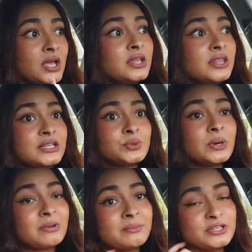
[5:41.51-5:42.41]
And that's
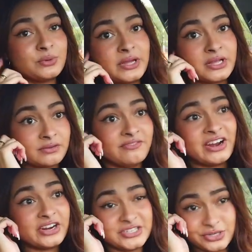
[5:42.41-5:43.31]
what I'm gonna be doing
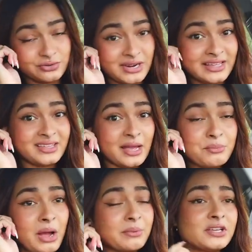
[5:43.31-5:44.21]
very soon. I think
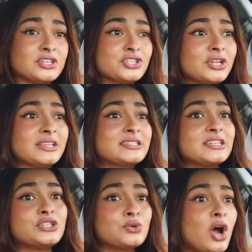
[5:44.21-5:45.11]
I'm probably gonna start
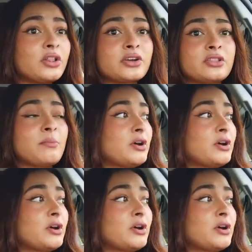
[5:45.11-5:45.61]
listening to Calling All